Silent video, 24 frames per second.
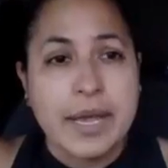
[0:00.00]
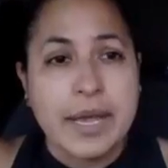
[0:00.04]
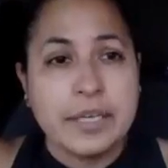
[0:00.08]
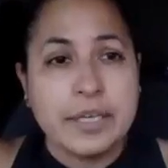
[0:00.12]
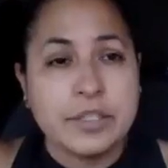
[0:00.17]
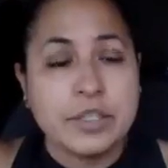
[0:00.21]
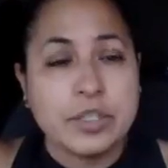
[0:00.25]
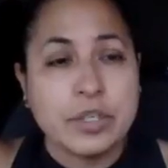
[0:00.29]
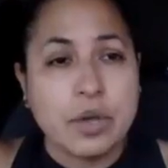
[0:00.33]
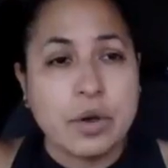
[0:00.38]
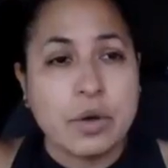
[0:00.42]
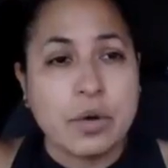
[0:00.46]

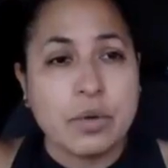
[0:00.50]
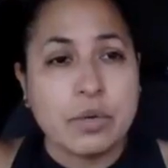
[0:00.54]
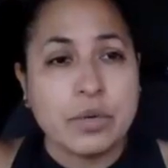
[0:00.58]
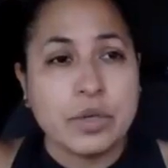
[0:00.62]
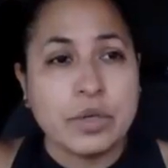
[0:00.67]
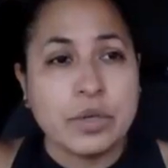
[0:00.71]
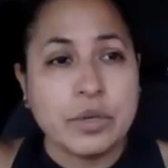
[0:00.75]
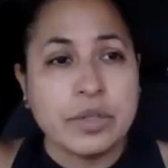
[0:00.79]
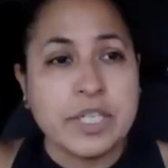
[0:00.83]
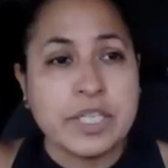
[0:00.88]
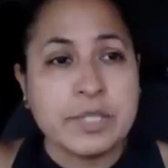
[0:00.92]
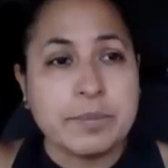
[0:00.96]
And
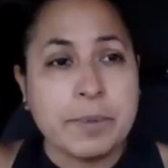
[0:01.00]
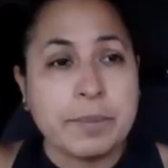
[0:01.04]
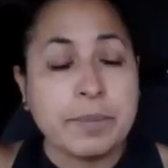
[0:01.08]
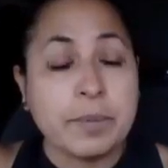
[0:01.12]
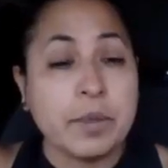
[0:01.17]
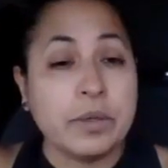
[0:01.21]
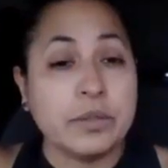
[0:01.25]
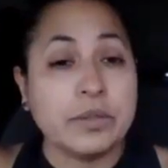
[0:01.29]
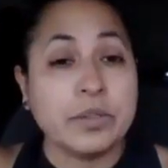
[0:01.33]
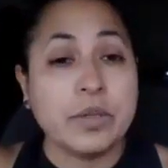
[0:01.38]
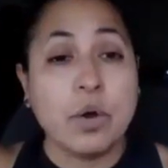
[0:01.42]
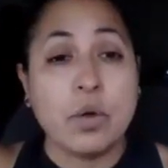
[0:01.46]
so, you know, these
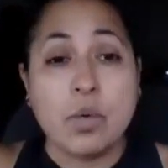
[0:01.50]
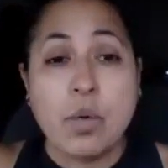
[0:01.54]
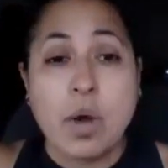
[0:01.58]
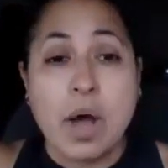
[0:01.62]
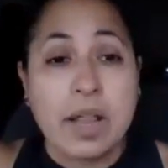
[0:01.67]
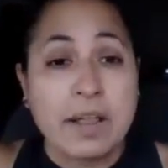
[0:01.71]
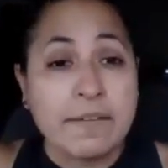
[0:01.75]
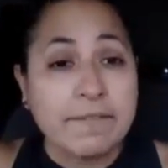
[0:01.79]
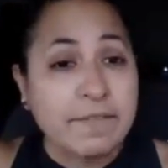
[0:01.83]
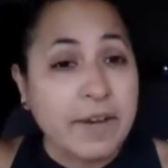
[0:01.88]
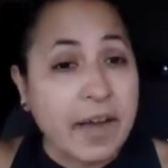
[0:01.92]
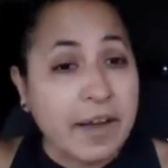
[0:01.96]
people don't
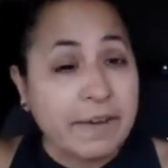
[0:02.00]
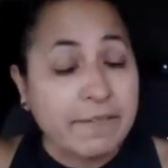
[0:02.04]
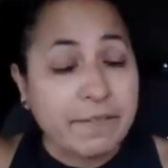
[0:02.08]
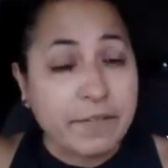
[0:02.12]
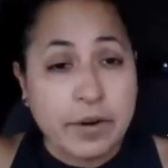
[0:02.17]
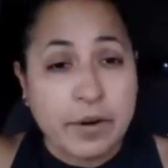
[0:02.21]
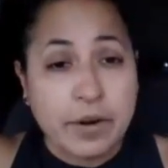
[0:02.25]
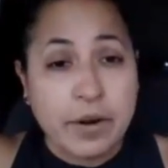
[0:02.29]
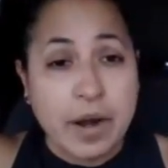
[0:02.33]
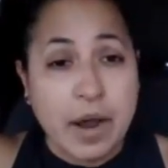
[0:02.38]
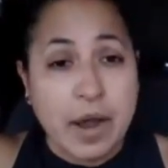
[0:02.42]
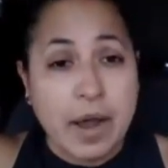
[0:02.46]
qualify
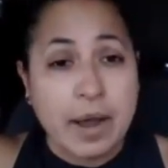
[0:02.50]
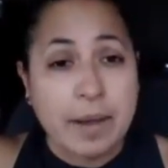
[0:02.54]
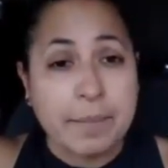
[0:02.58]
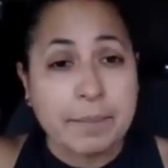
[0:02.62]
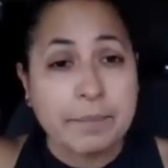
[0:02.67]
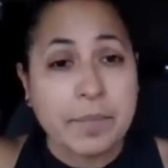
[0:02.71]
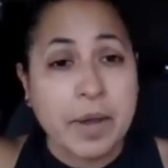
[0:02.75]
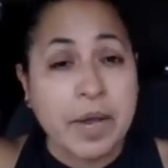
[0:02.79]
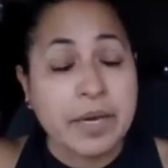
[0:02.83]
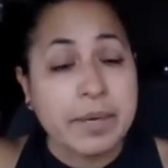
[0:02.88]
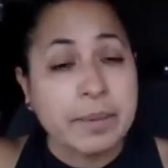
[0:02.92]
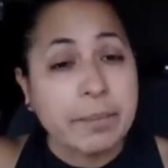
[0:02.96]
for
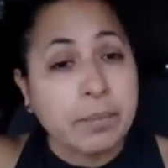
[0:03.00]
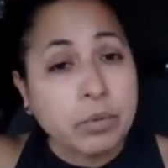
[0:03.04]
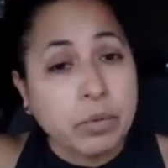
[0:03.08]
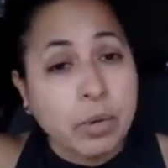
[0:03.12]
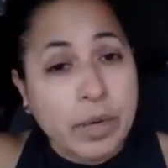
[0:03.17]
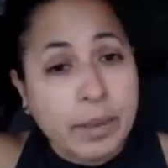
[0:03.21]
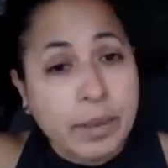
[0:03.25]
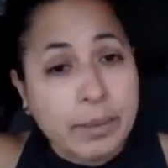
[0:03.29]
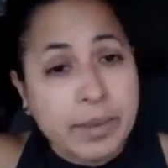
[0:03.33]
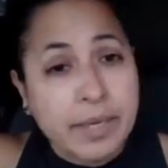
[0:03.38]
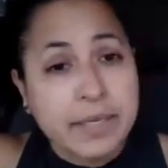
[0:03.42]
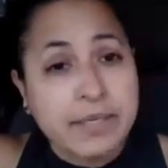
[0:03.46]

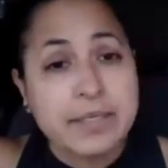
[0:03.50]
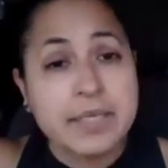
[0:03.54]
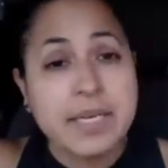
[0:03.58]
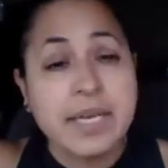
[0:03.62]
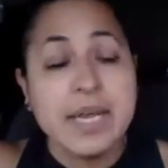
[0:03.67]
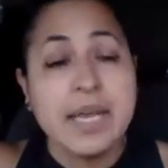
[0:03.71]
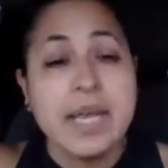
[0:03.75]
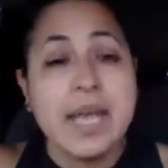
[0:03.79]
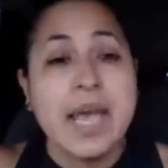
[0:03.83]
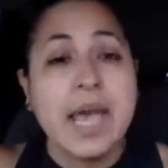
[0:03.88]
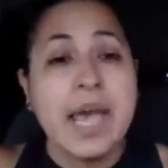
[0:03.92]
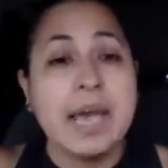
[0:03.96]

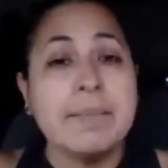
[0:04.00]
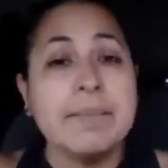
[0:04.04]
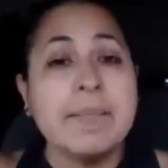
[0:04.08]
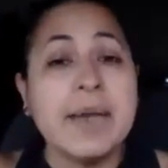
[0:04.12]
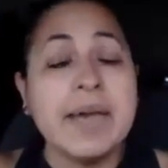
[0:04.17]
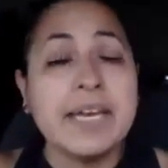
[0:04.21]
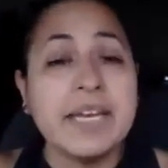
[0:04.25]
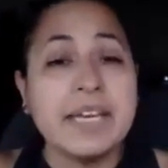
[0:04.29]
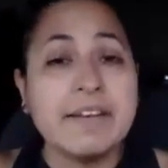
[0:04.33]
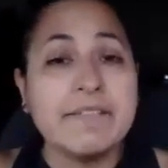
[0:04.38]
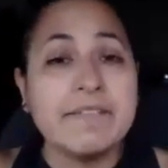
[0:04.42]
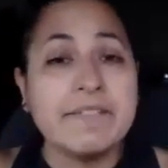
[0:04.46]
unemployment,
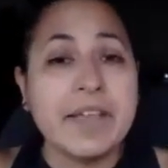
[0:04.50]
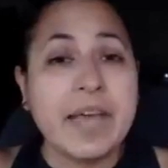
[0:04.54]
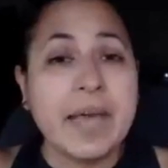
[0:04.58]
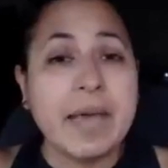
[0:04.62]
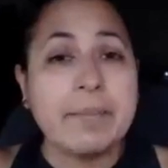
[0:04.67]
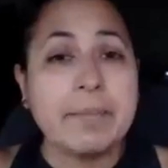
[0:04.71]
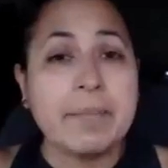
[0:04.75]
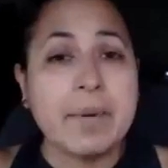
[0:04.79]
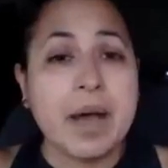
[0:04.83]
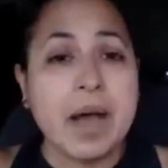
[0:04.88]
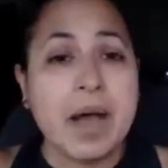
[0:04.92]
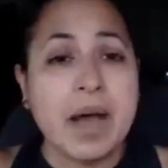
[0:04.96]
and many of
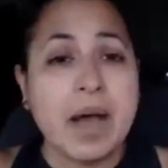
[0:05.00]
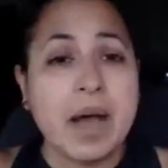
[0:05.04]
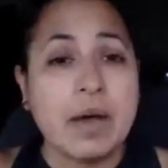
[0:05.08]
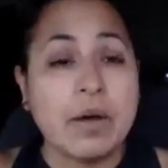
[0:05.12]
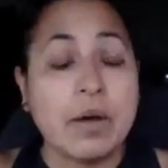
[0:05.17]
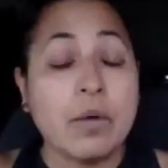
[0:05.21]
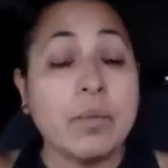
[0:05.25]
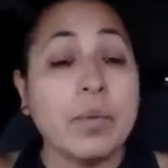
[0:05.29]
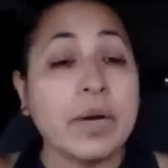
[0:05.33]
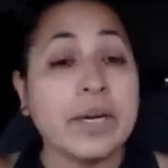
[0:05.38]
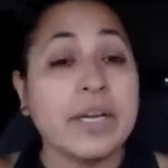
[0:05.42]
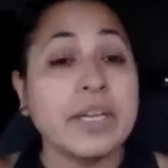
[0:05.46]
them
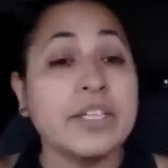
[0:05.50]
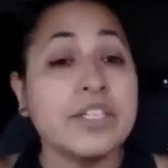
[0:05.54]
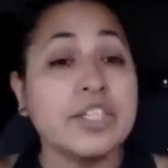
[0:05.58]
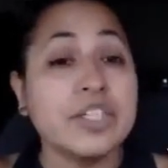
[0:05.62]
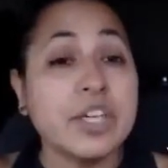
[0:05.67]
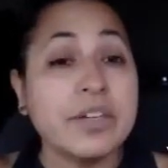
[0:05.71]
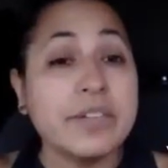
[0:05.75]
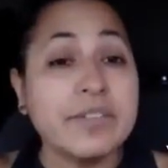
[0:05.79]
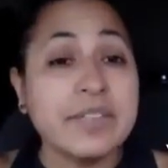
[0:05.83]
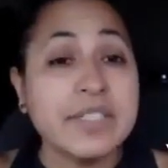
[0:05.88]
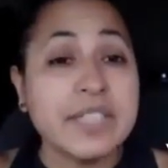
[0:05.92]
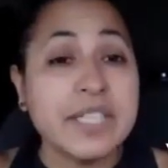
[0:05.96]
work in the
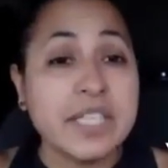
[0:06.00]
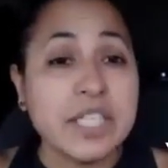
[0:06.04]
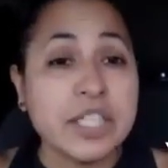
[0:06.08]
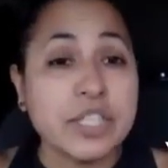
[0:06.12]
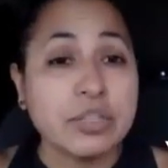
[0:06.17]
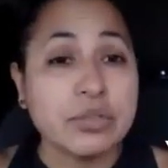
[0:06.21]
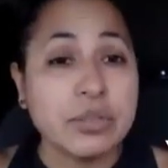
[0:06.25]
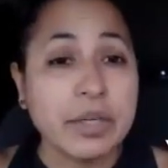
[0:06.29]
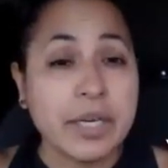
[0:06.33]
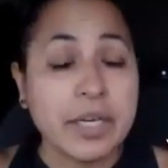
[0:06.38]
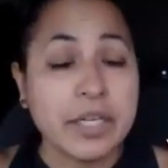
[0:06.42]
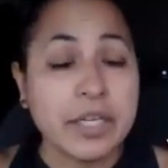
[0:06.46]
service
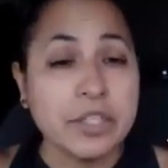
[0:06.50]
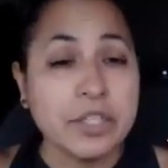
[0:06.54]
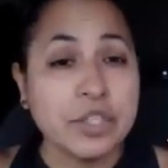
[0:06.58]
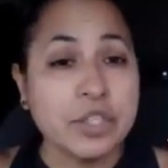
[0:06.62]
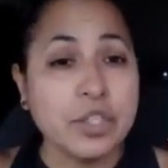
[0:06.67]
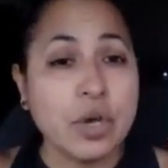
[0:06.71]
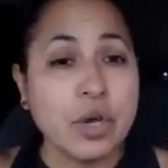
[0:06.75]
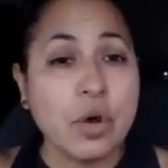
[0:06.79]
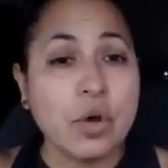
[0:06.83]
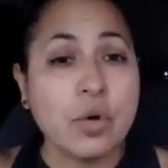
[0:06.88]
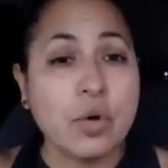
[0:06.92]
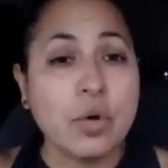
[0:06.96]
industry. And
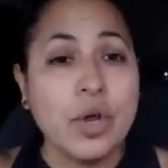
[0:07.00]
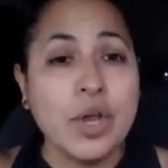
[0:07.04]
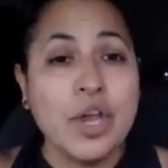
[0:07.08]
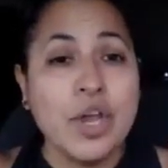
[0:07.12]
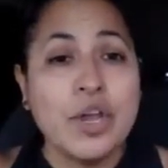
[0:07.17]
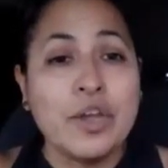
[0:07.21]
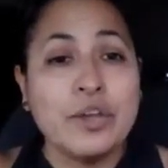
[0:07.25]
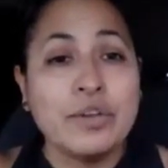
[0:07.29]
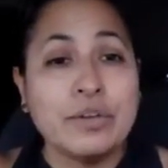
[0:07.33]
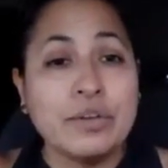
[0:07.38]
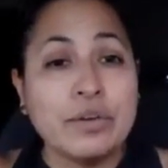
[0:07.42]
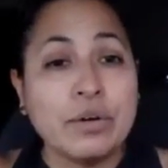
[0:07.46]
so,
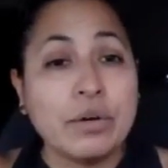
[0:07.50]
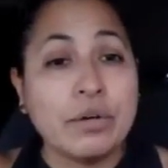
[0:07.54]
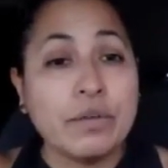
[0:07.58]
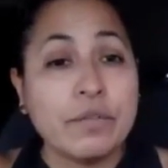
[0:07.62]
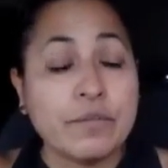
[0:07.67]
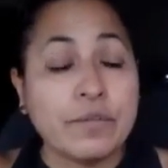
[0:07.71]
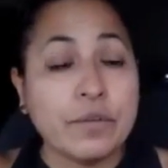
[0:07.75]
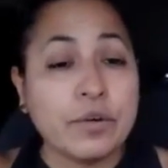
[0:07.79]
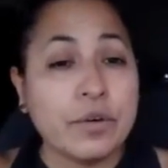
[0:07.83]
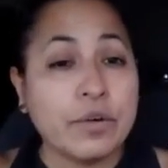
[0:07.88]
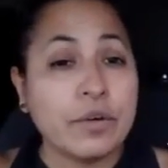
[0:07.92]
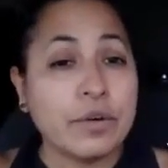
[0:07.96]
you
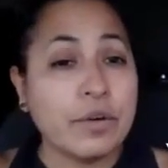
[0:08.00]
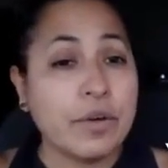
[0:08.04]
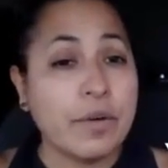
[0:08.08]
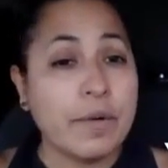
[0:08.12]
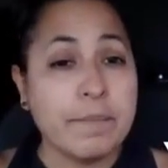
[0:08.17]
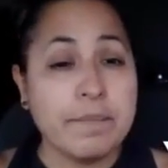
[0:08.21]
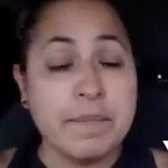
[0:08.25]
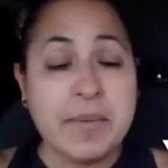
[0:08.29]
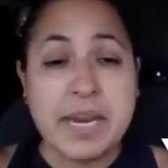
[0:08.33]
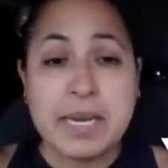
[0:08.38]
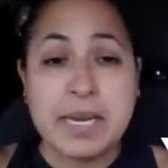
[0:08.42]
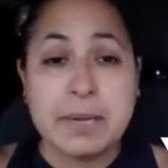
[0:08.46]
know, for
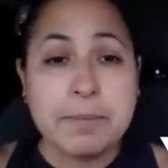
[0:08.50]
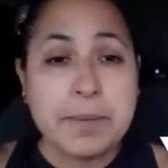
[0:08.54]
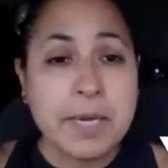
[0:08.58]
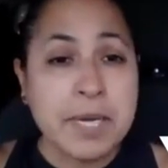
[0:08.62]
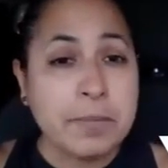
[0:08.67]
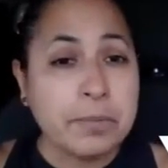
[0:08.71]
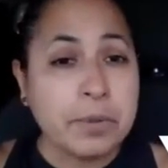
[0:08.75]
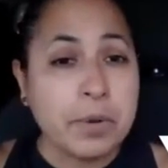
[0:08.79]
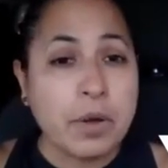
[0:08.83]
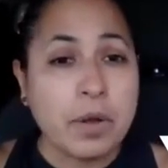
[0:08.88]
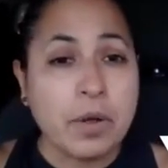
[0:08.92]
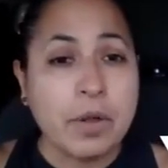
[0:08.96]
many
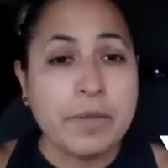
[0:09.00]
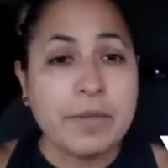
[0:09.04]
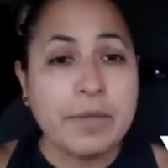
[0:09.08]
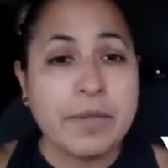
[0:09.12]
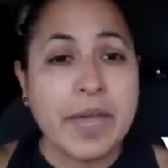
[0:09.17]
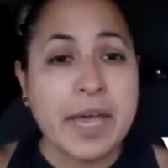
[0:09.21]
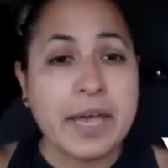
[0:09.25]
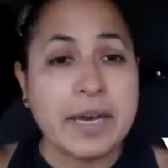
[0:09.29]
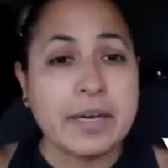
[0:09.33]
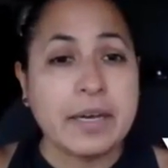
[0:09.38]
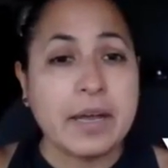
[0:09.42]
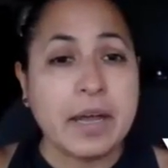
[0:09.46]
people
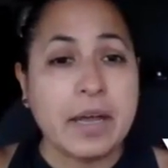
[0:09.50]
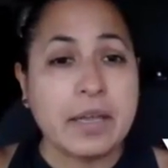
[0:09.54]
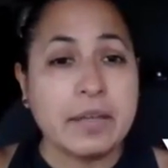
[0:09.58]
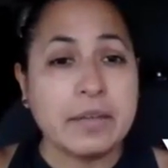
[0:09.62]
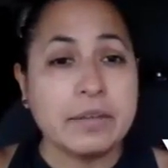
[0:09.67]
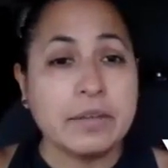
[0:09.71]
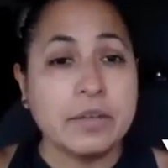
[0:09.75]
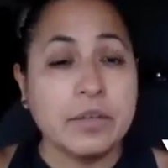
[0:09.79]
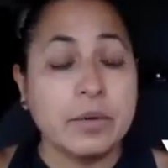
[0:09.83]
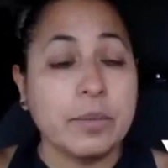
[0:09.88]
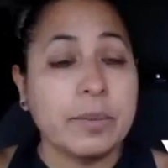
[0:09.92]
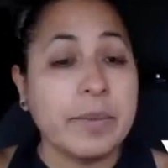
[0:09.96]
that,
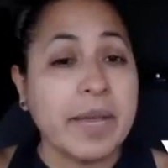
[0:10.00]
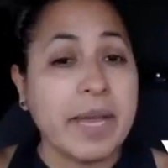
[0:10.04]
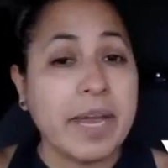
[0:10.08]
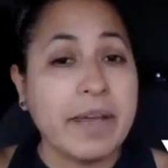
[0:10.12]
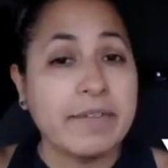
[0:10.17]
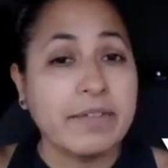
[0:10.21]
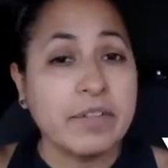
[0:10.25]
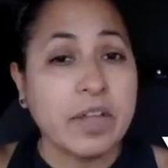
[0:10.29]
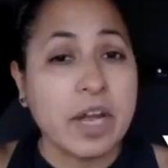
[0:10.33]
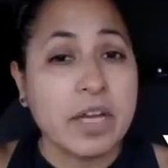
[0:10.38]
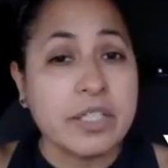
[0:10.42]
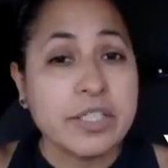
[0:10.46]
you know, may
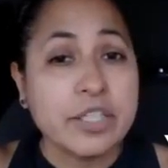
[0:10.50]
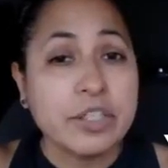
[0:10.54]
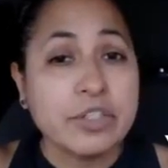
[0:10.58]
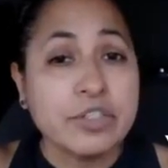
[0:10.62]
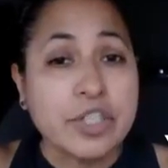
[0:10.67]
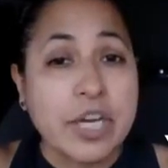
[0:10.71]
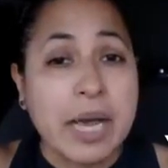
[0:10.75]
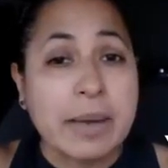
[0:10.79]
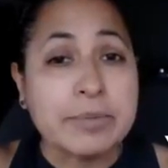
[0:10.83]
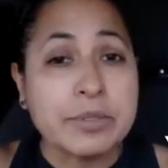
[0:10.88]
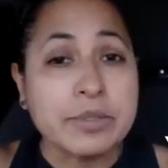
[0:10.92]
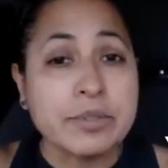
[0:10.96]
have lost their
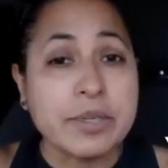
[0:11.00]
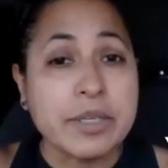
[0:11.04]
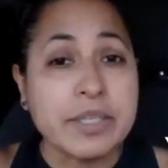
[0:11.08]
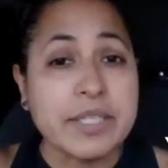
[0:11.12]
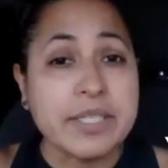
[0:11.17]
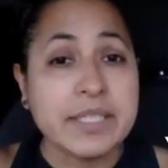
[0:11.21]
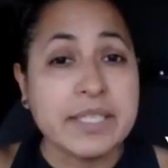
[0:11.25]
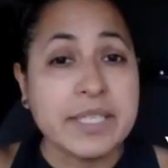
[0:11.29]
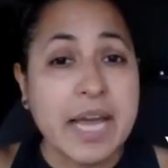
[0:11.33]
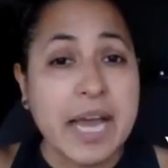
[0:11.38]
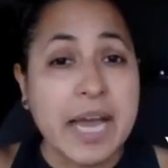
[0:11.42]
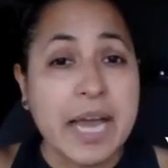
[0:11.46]
jobs during
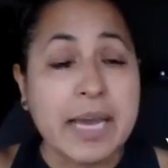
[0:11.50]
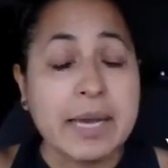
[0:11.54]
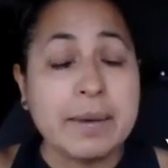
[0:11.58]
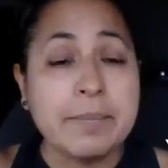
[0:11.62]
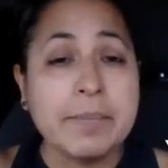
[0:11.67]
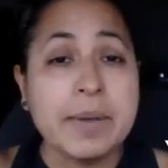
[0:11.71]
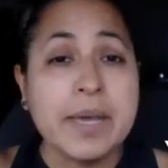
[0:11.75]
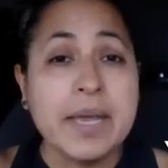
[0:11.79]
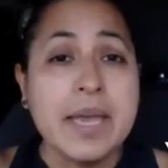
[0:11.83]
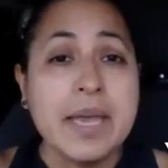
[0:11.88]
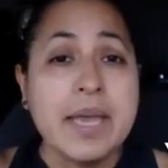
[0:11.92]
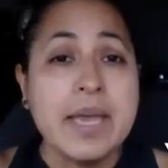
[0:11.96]
this
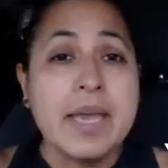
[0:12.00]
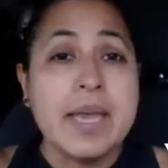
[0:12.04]
time,